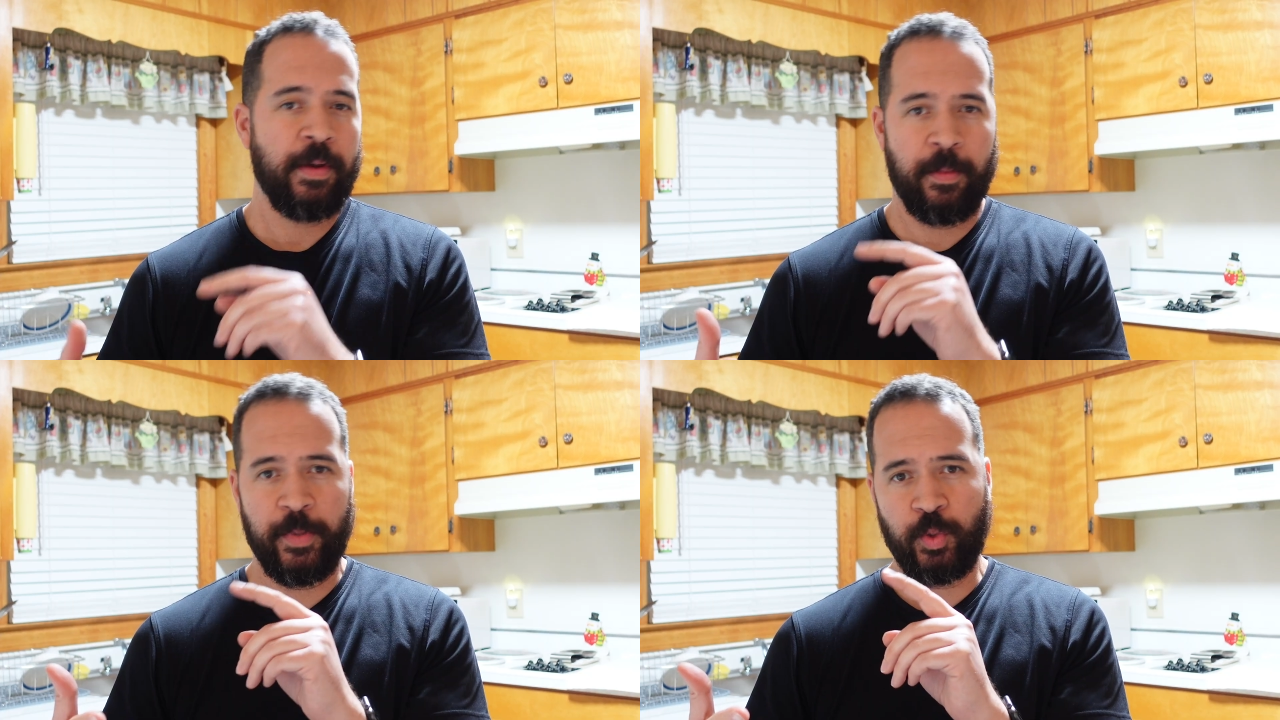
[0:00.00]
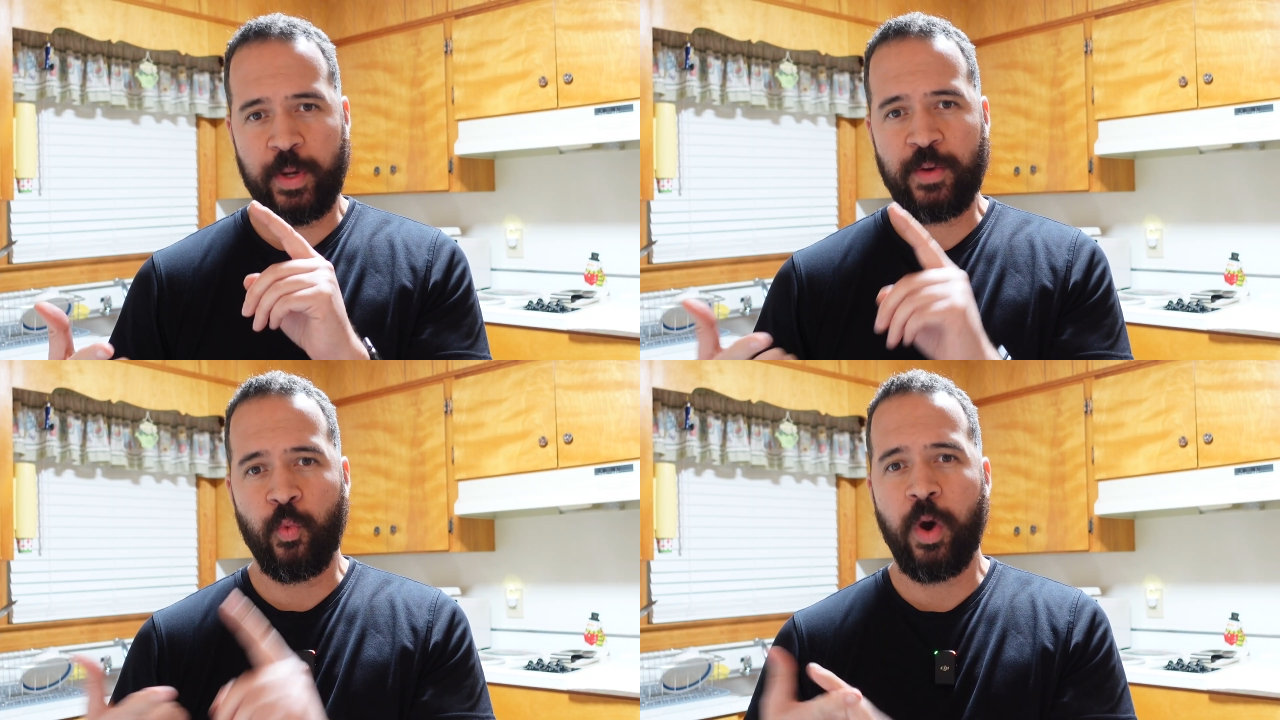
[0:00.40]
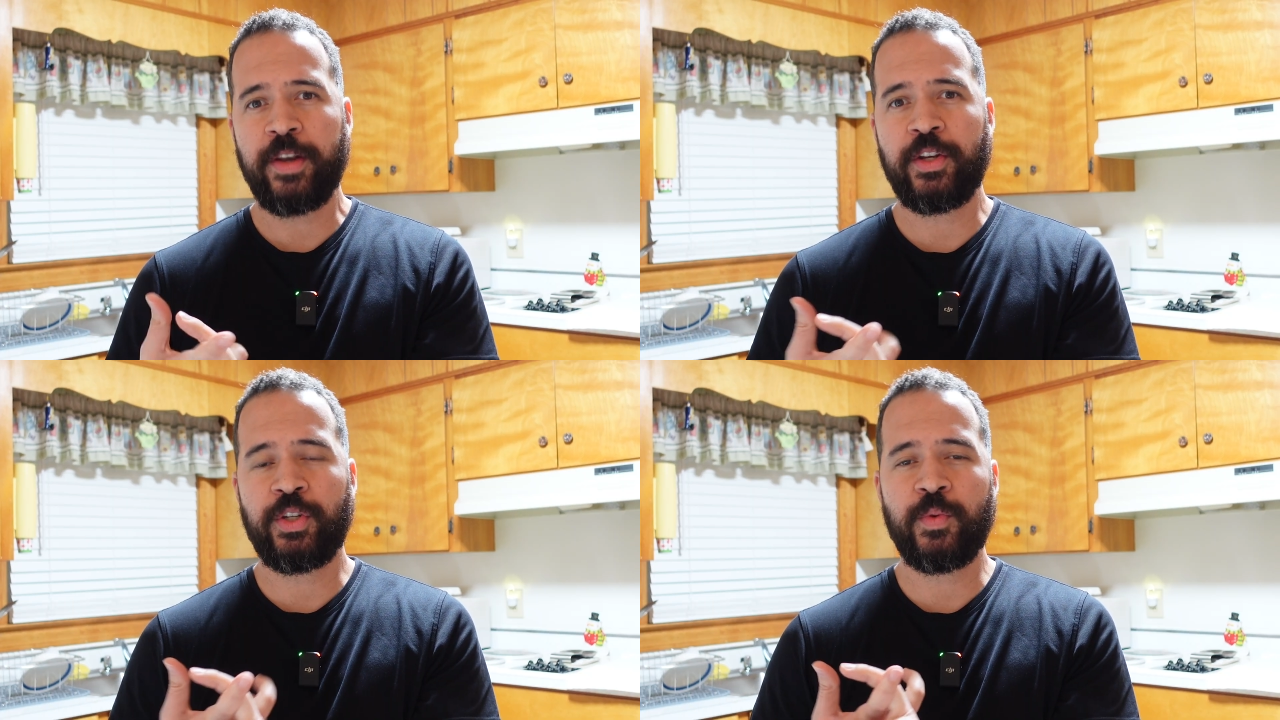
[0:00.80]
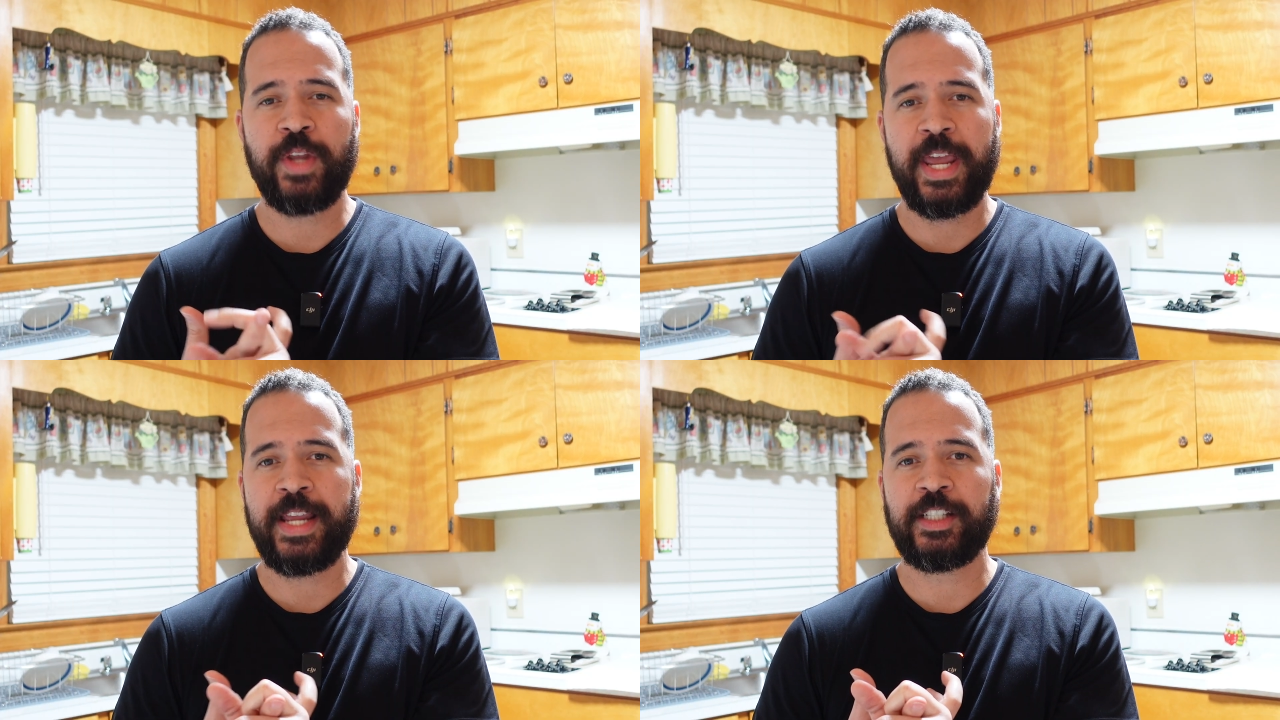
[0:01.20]
between one to two
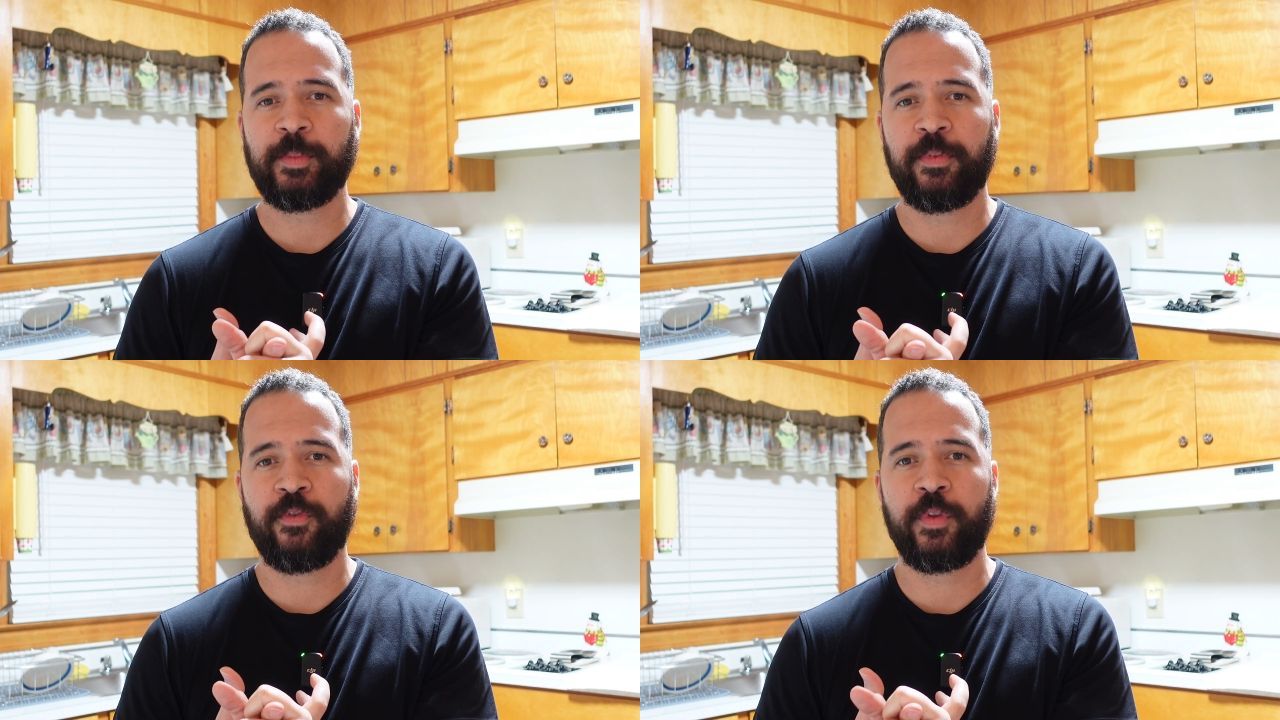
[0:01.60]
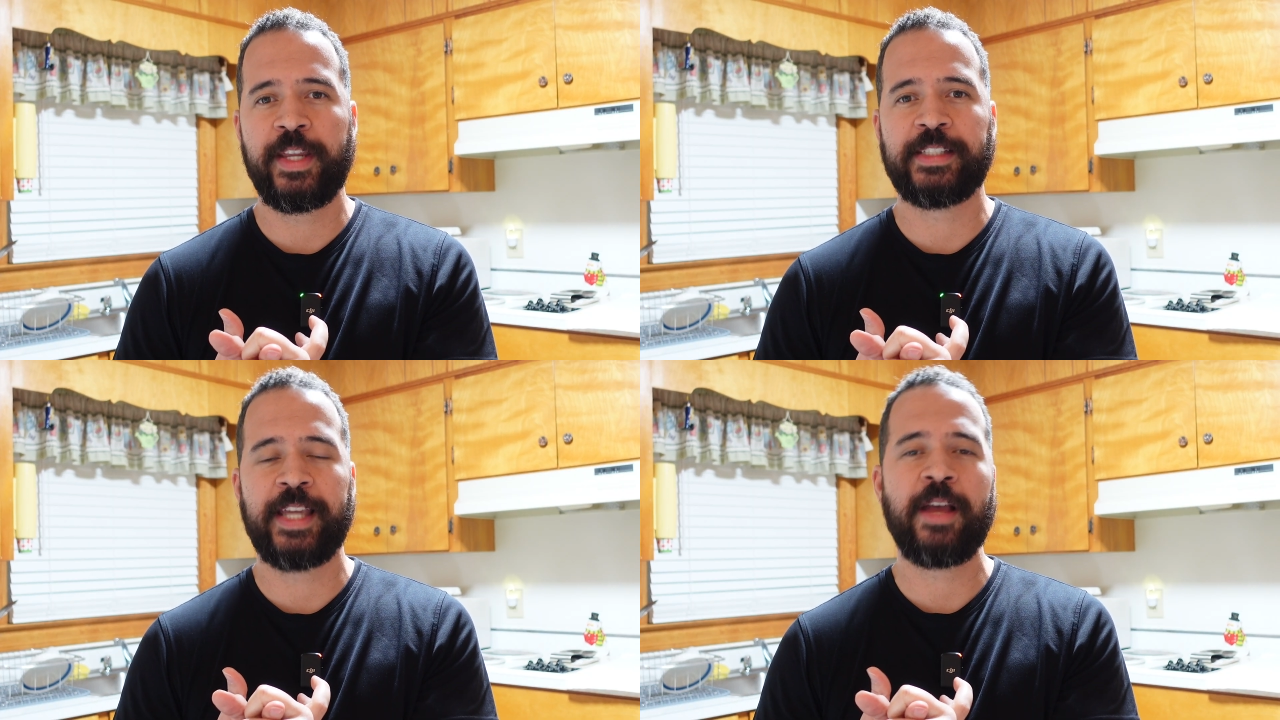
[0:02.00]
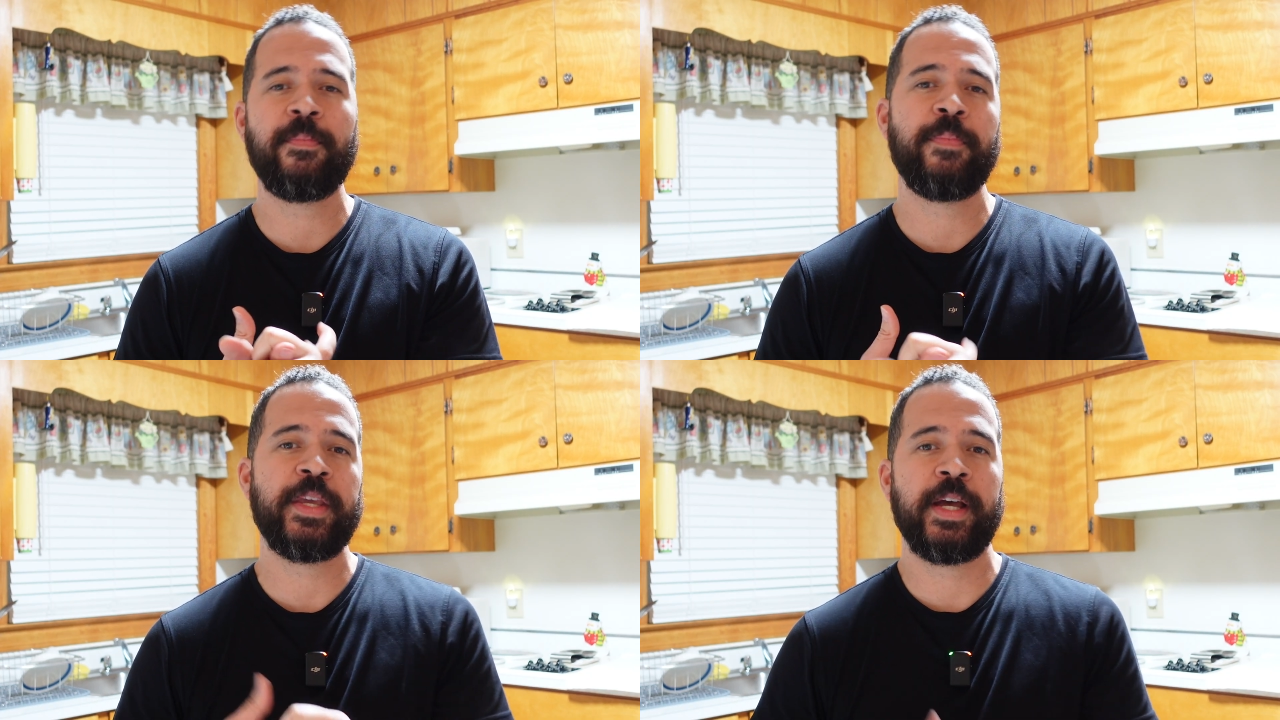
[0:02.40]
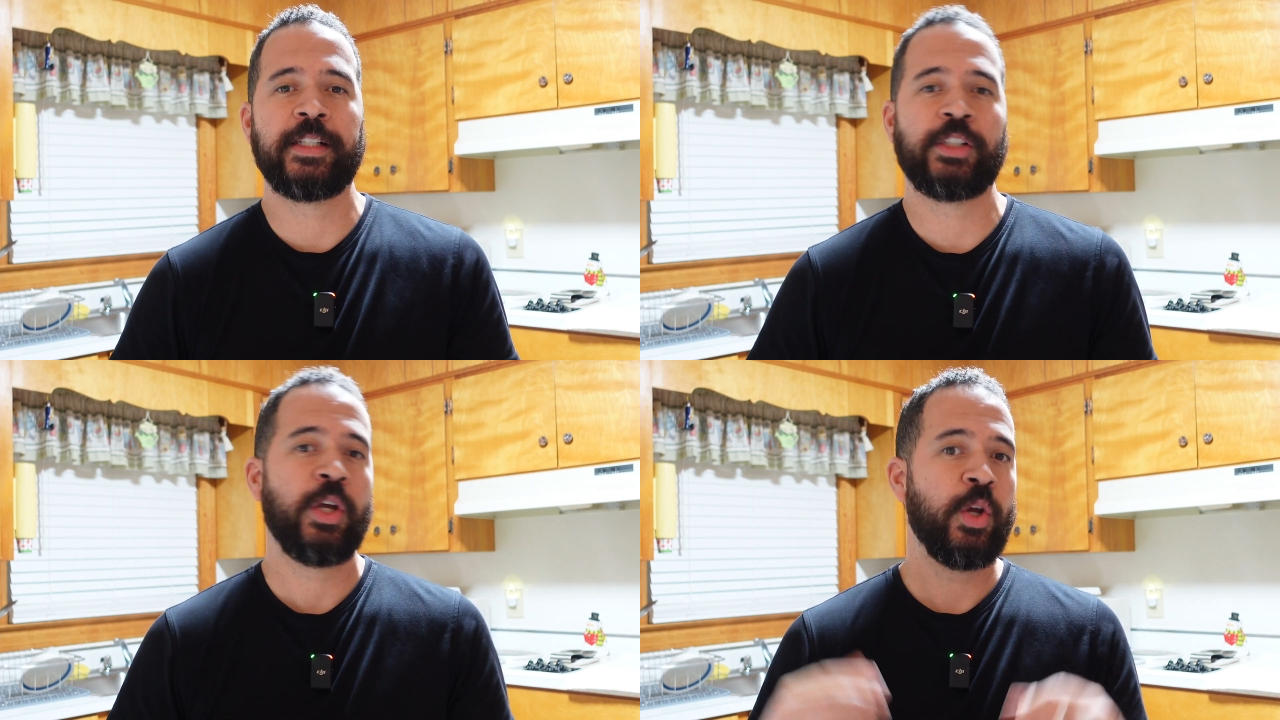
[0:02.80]
days before the exam, because